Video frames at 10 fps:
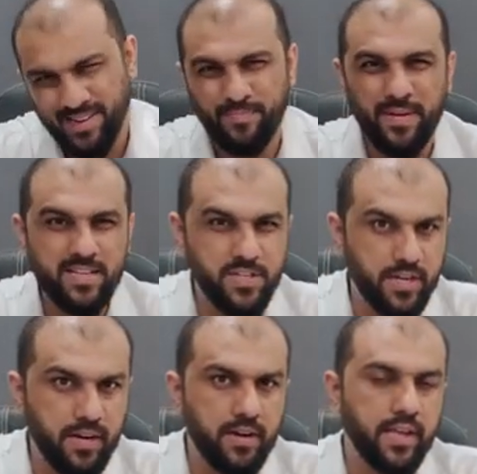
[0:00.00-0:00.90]
it
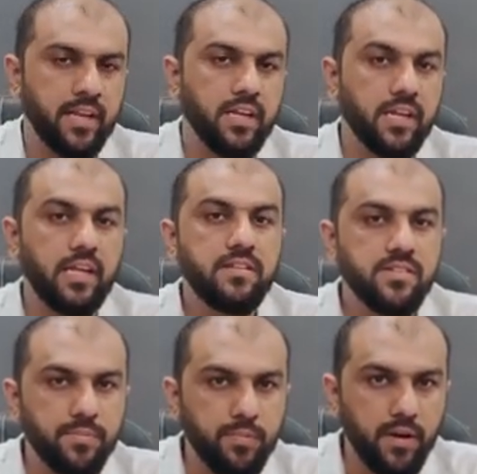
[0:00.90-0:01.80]
mentioned
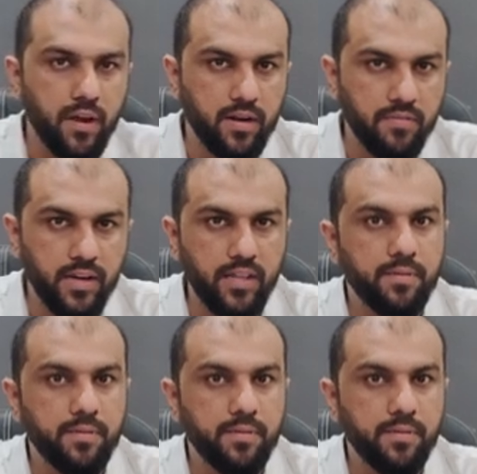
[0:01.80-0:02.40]
increase in productivity,